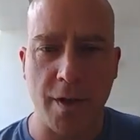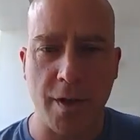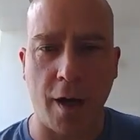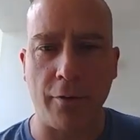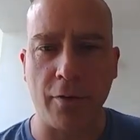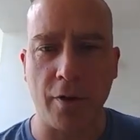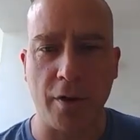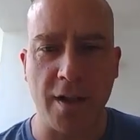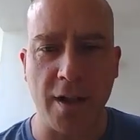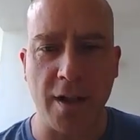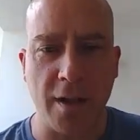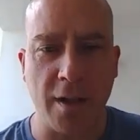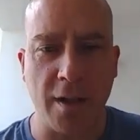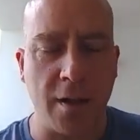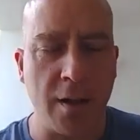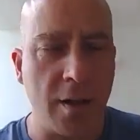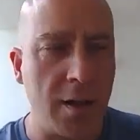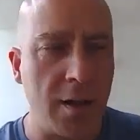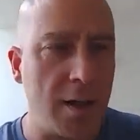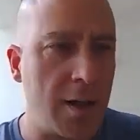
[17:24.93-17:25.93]

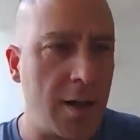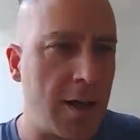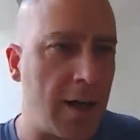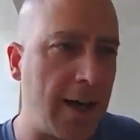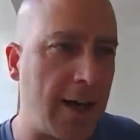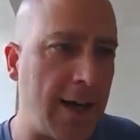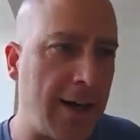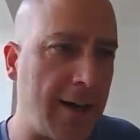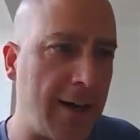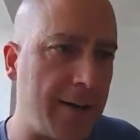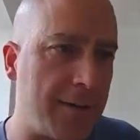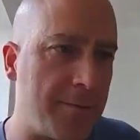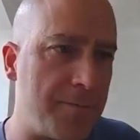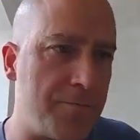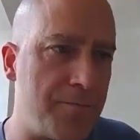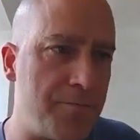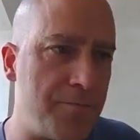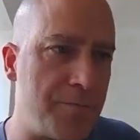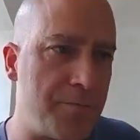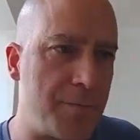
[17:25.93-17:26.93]
Sovereignty,
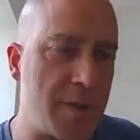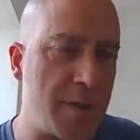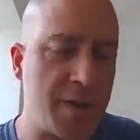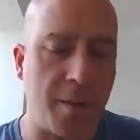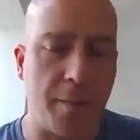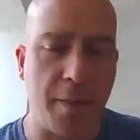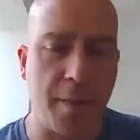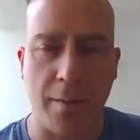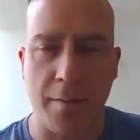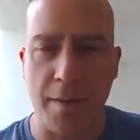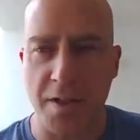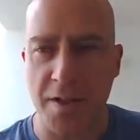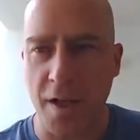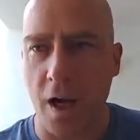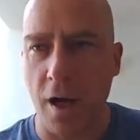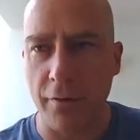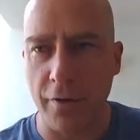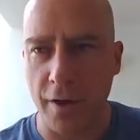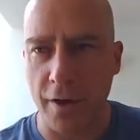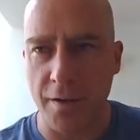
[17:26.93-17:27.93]
somebody could be
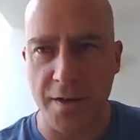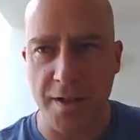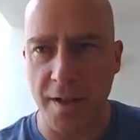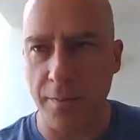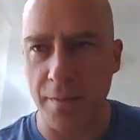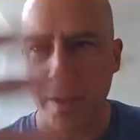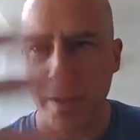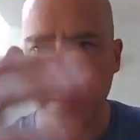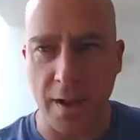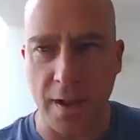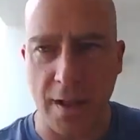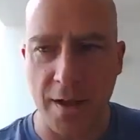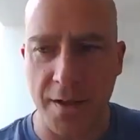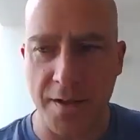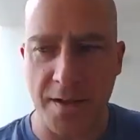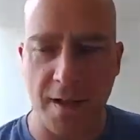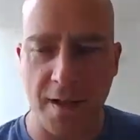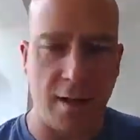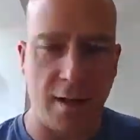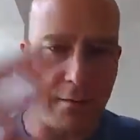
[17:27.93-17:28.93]
sovereign simply because
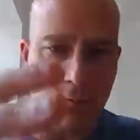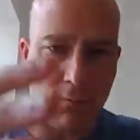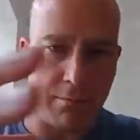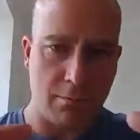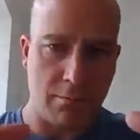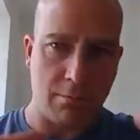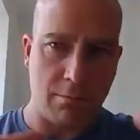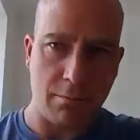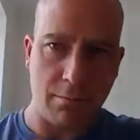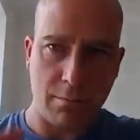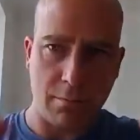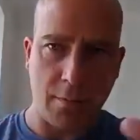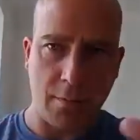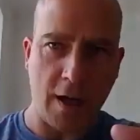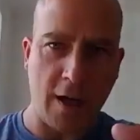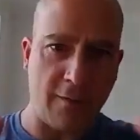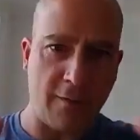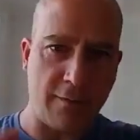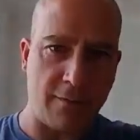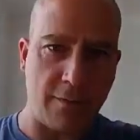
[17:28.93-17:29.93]
they
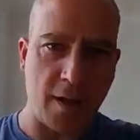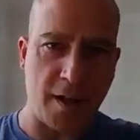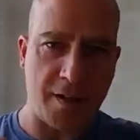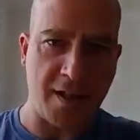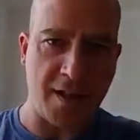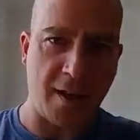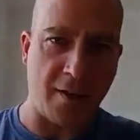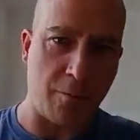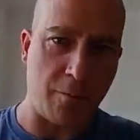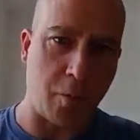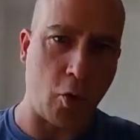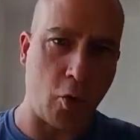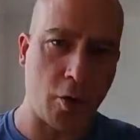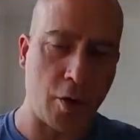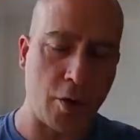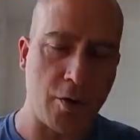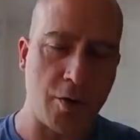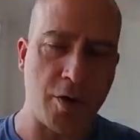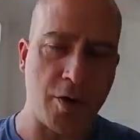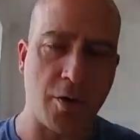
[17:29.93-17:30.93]
have a set of
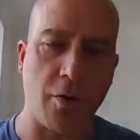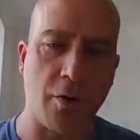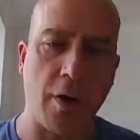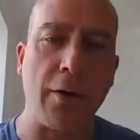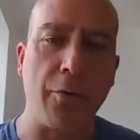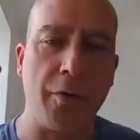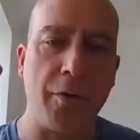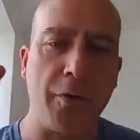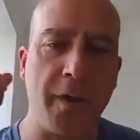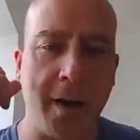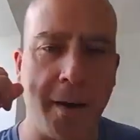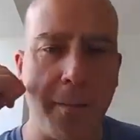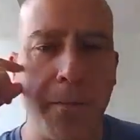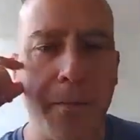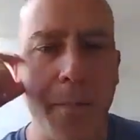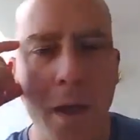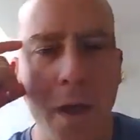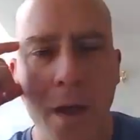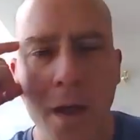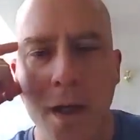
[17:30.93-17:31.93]
borders around them.